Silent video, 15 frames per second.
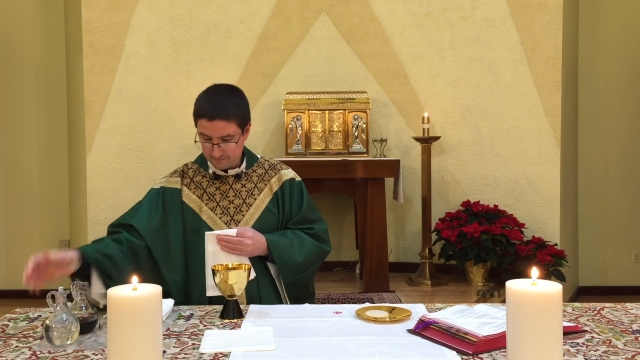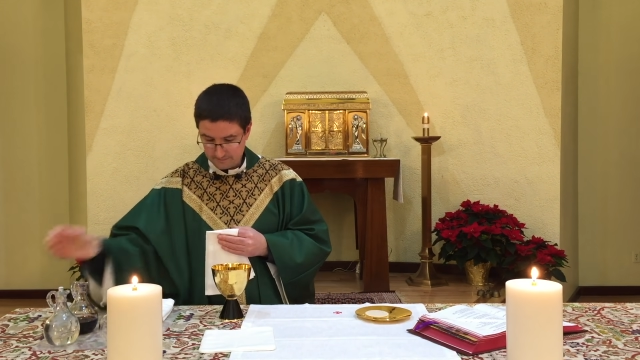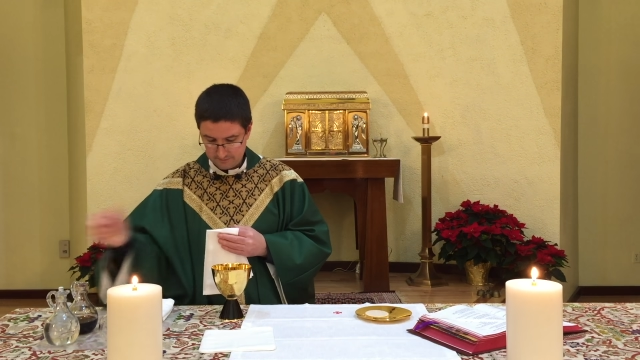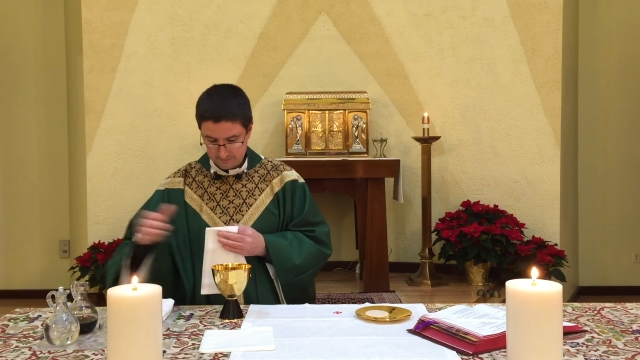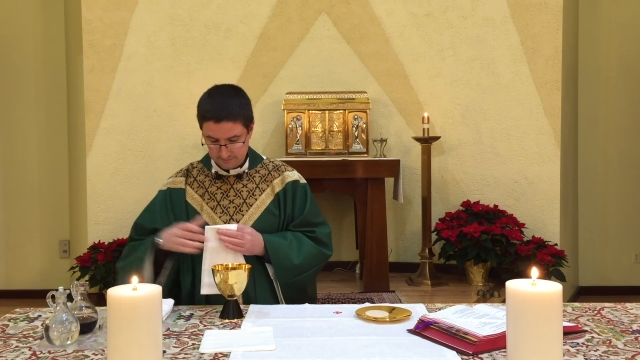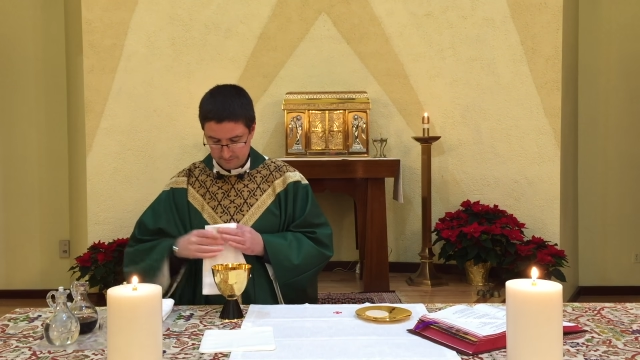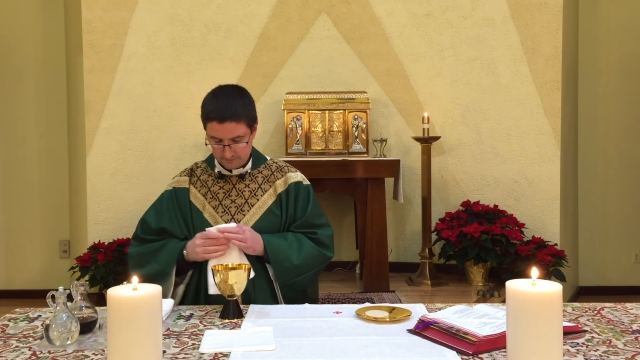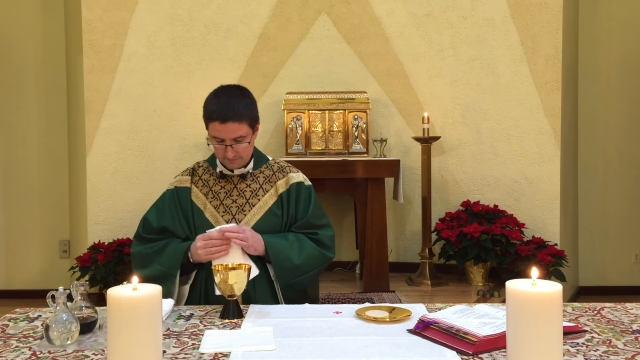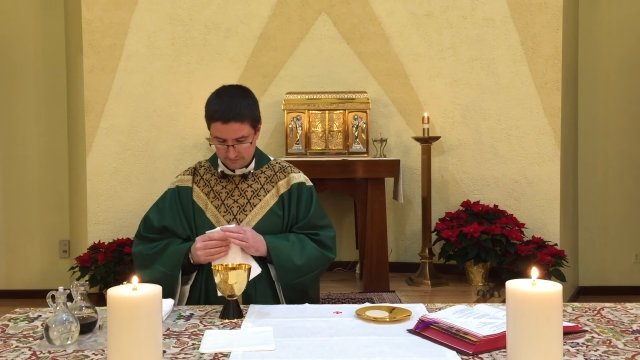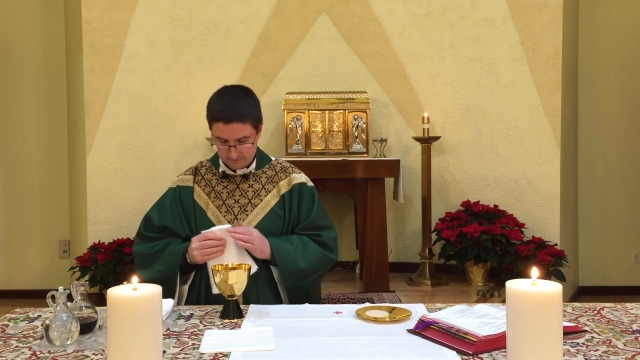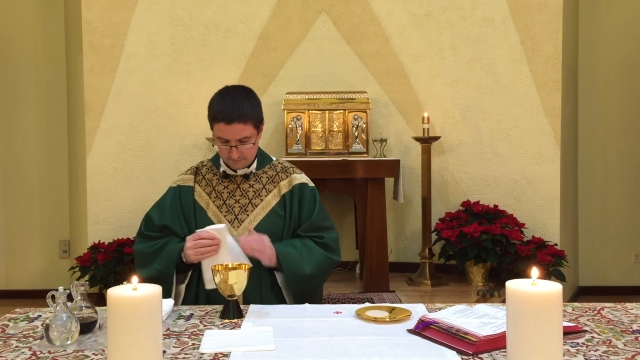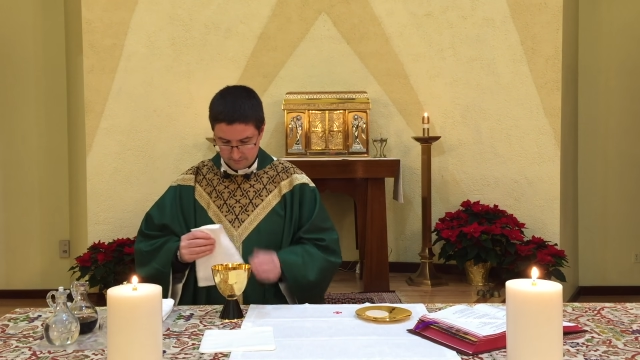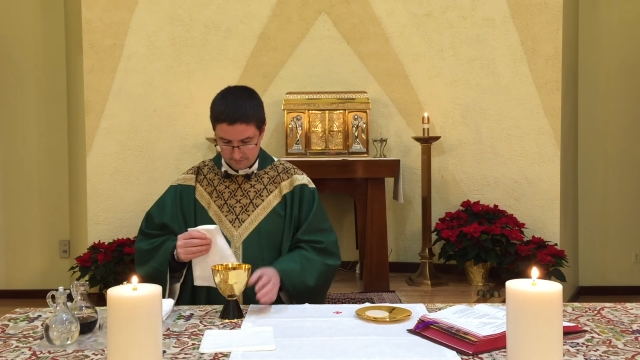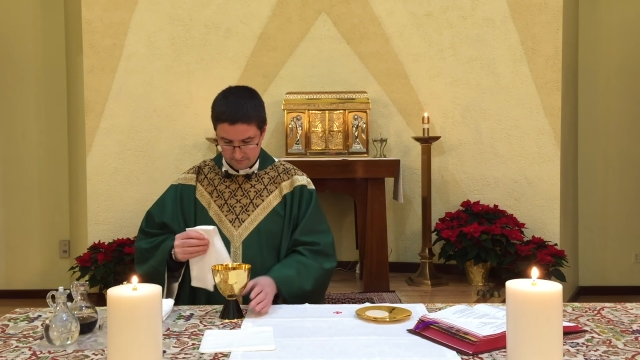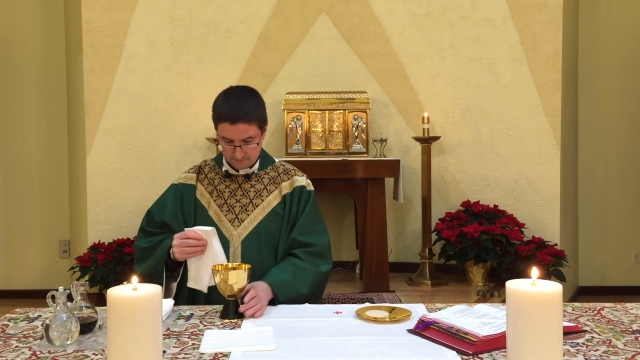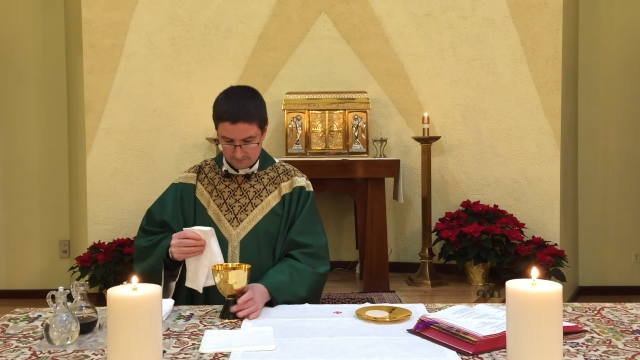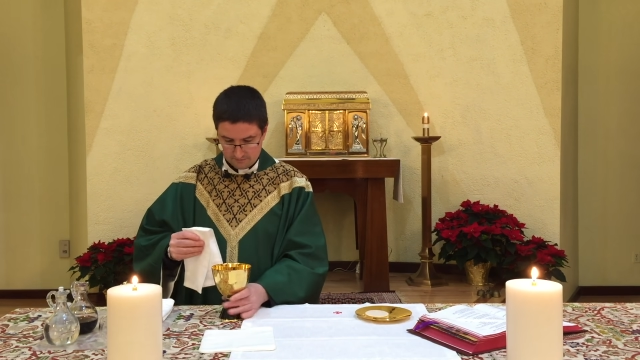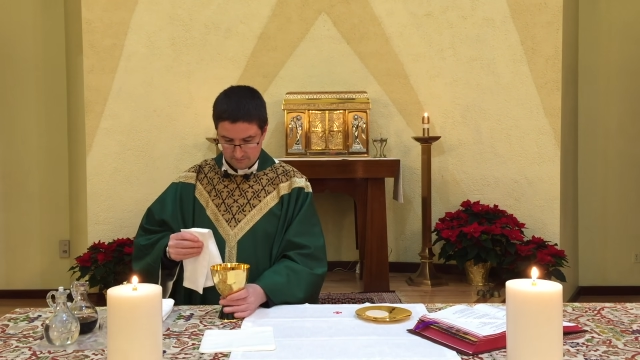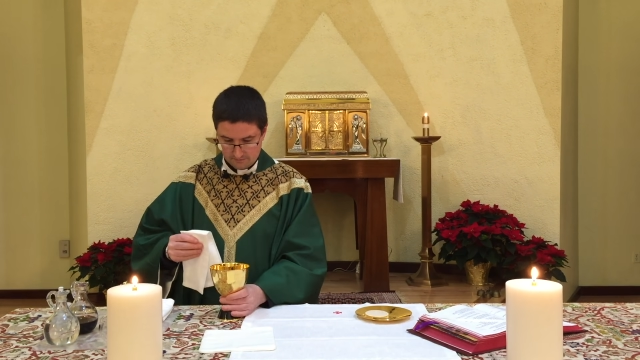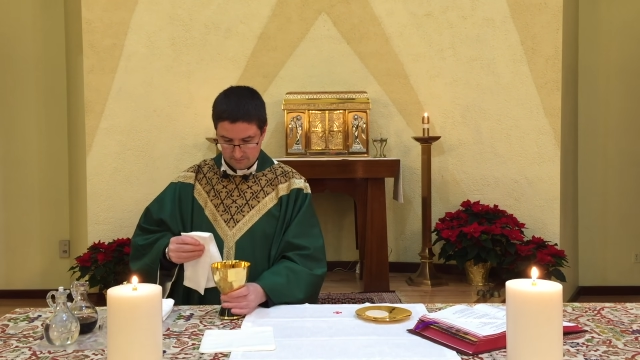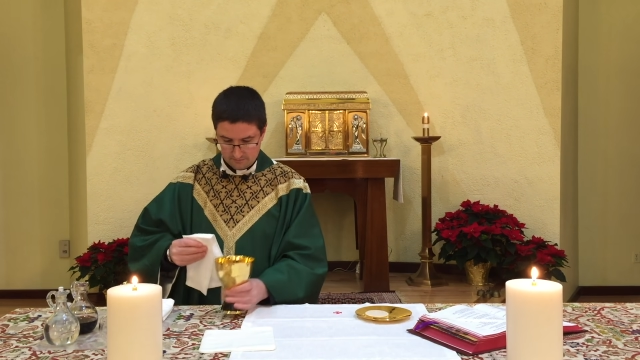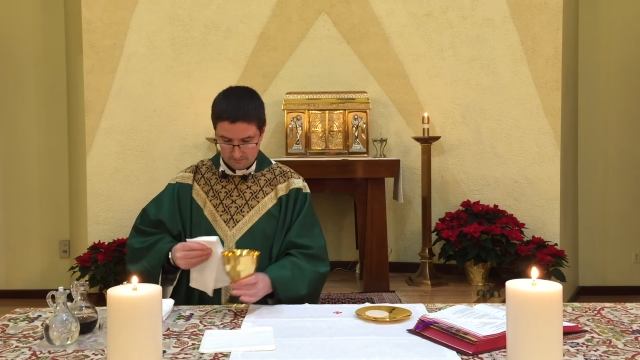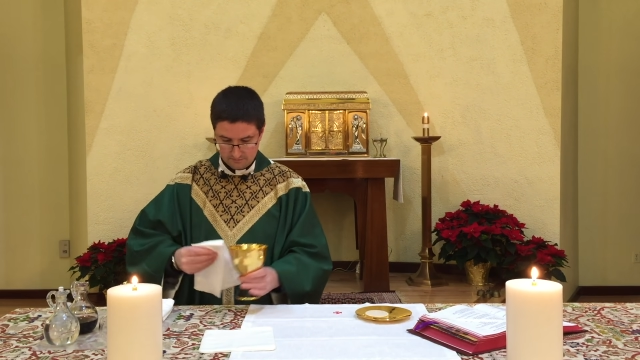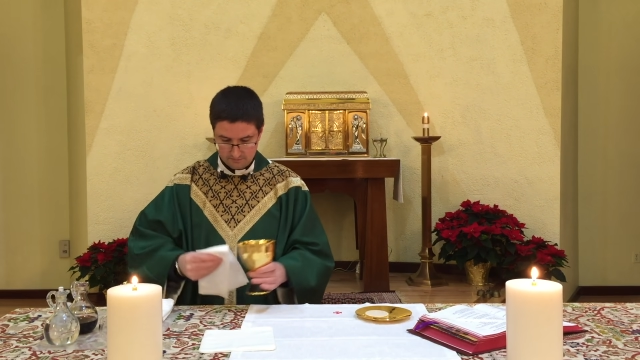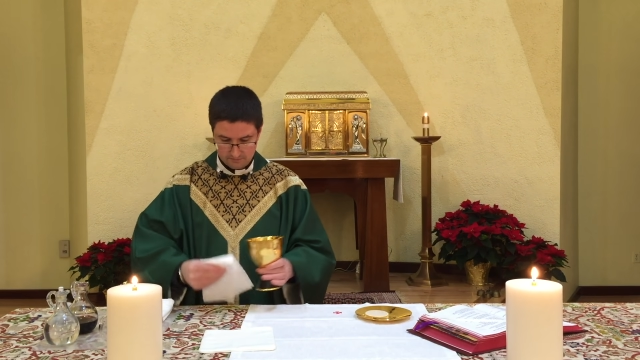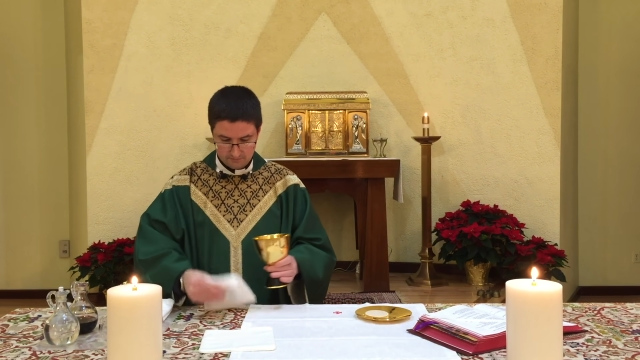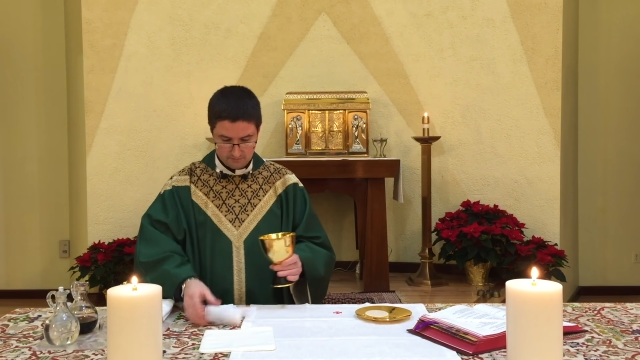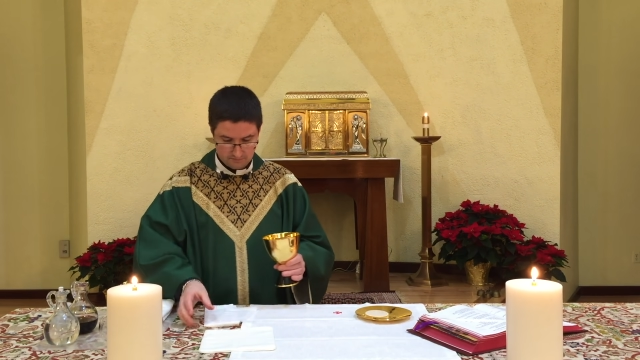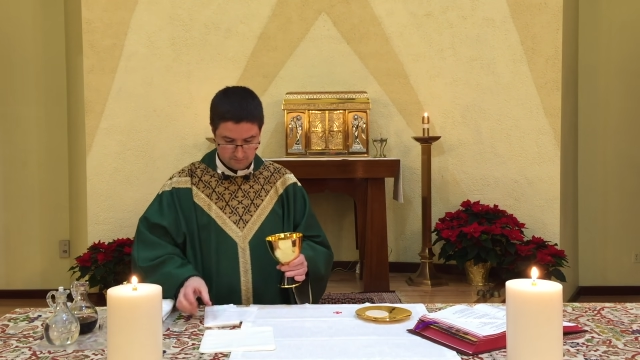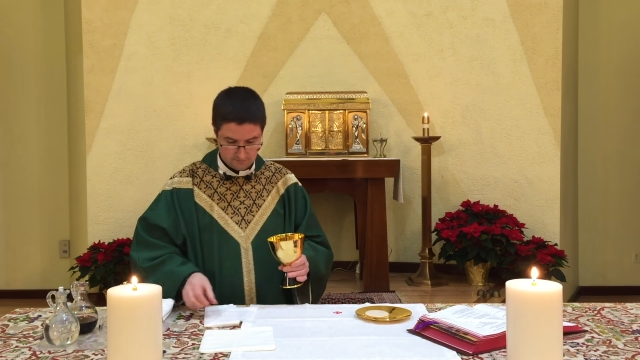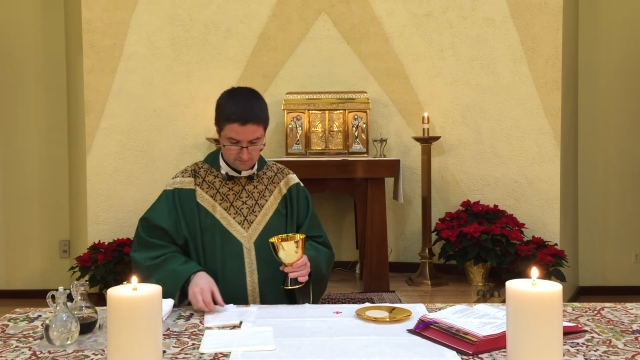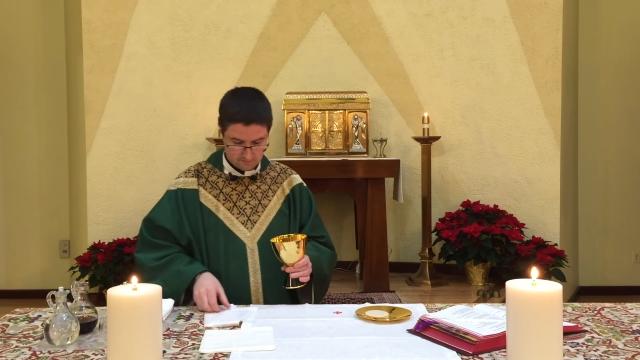Nobody speaks.